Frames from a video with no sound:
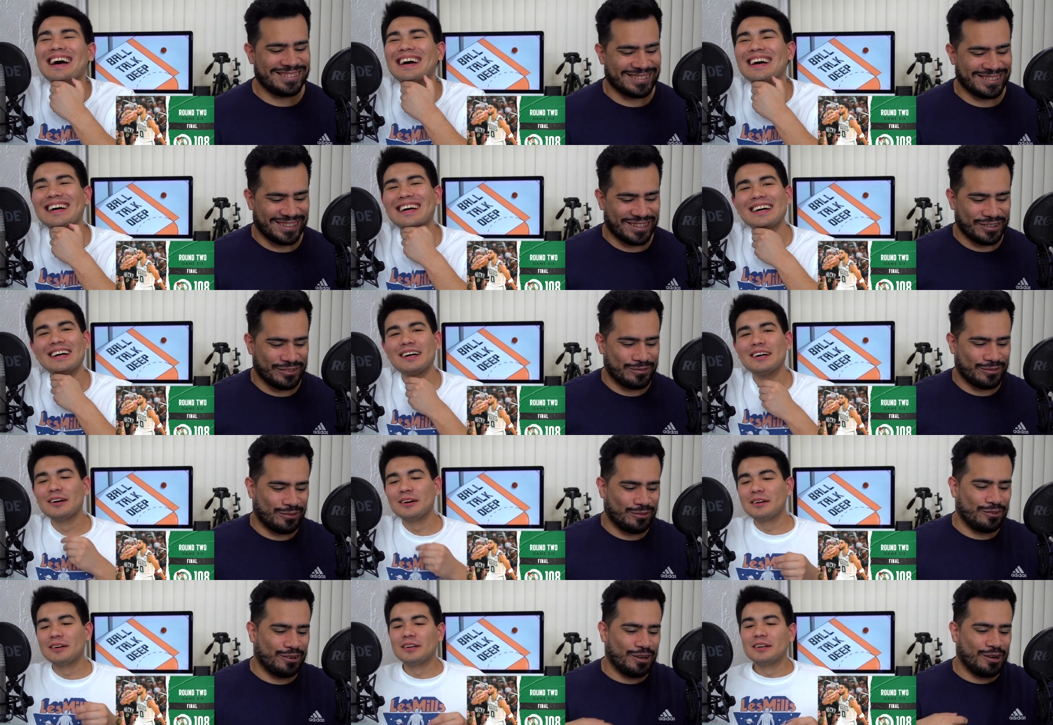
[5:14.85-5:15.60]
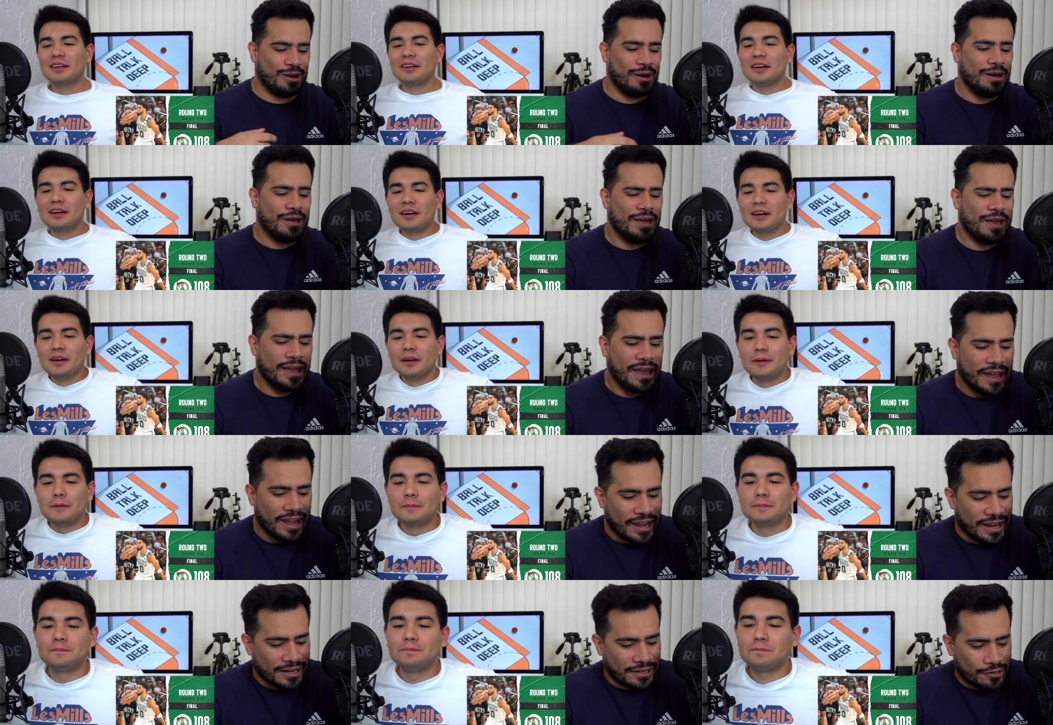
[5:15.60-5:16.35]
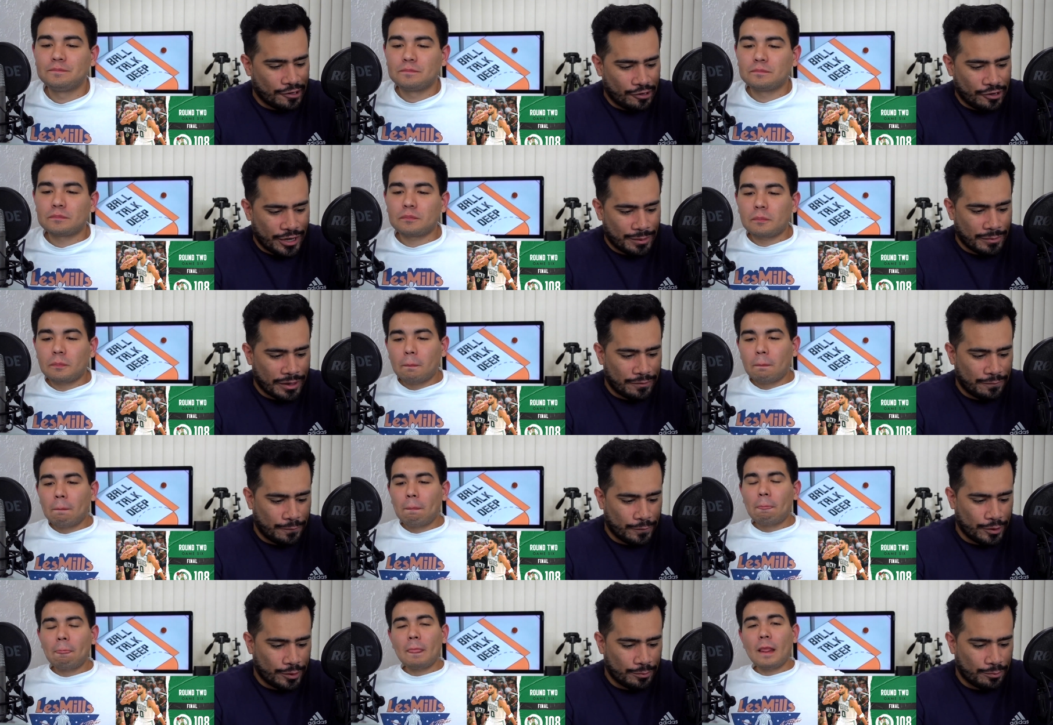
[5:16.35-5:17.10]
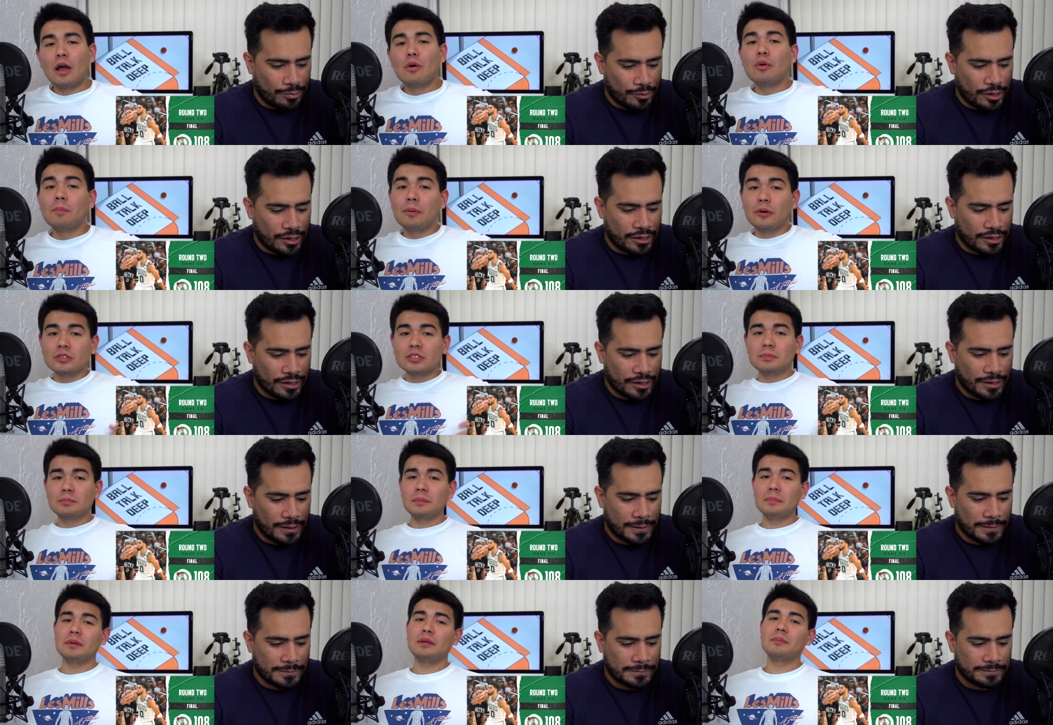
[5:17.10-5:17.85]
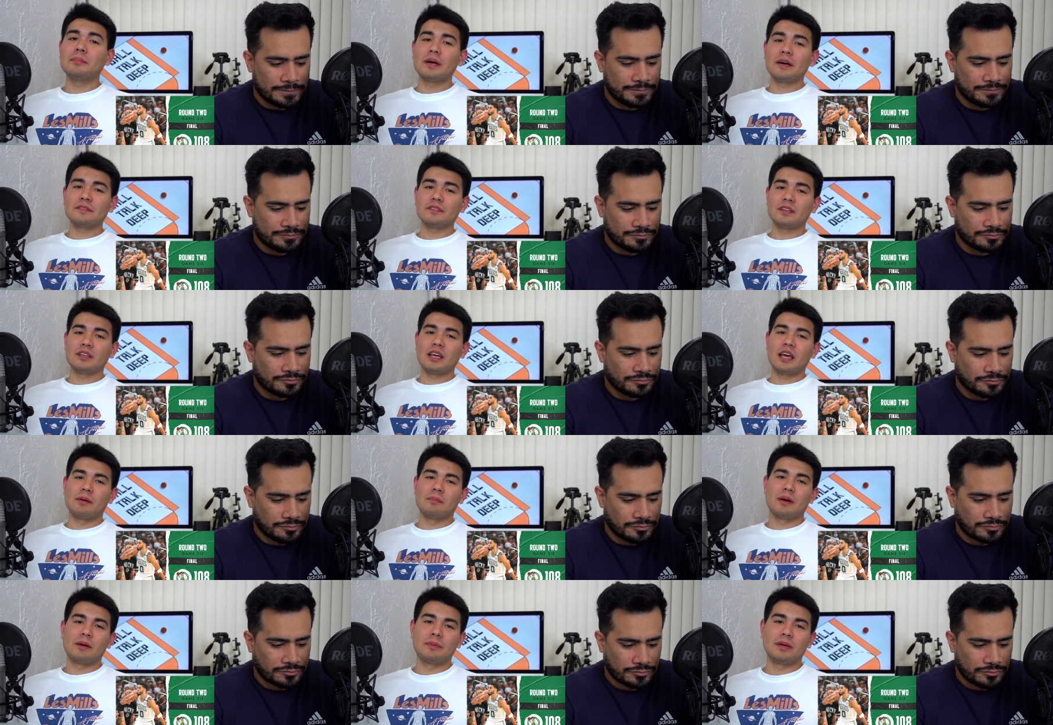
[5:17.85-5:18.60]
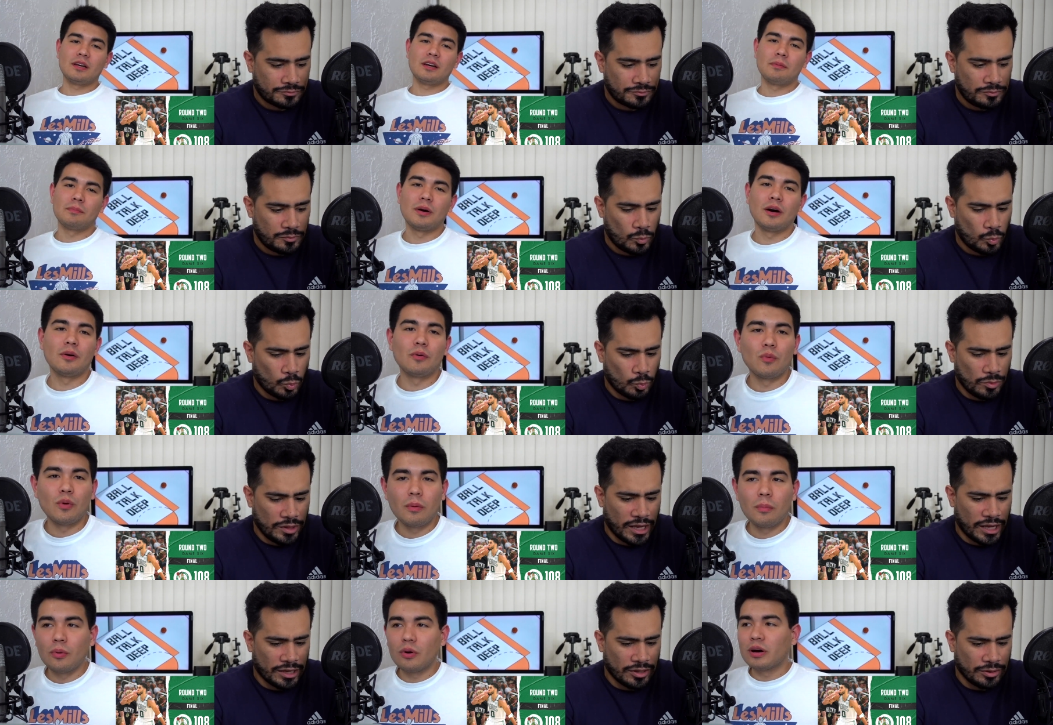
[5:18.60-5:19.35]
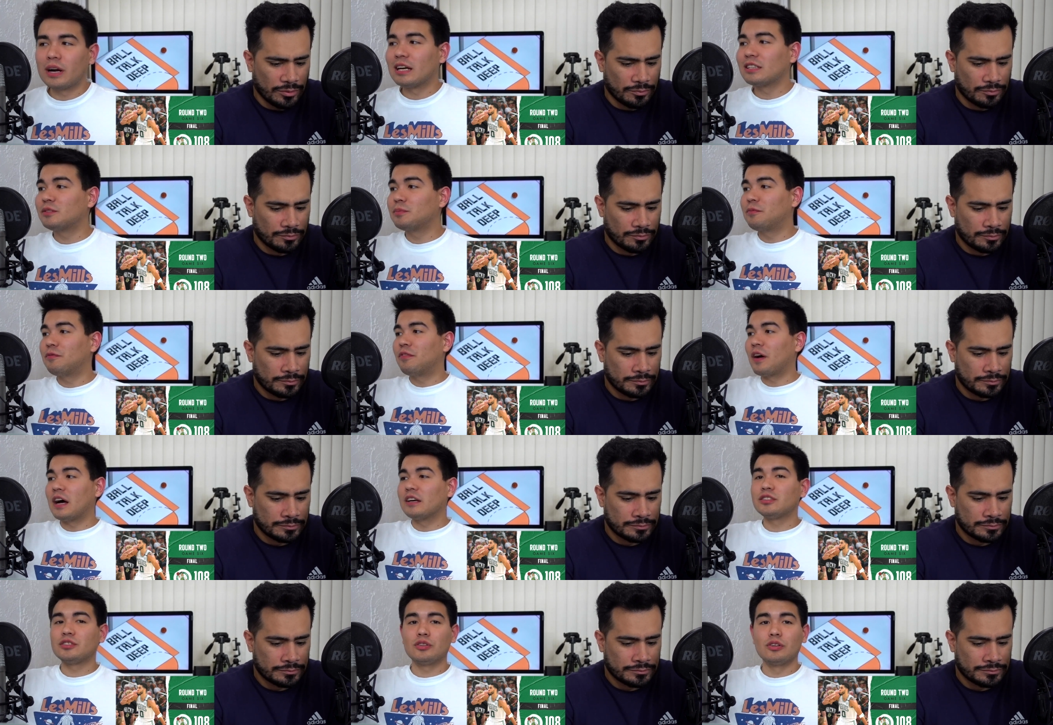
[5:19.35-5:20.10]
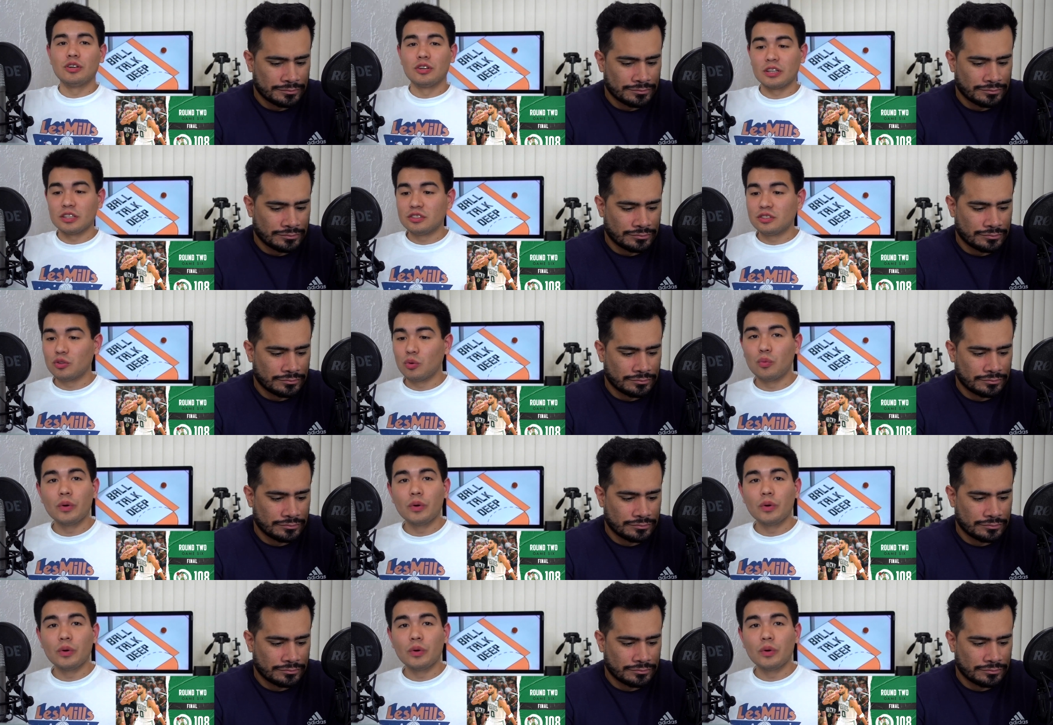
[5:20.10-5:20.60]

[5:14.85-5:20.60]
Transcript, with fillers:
Speaker 1: yeah, for real. And all right, Matt. For the but- we posting medium after game. I mean, come on. What yeah, more? Yeah. That's faster. Look, it's the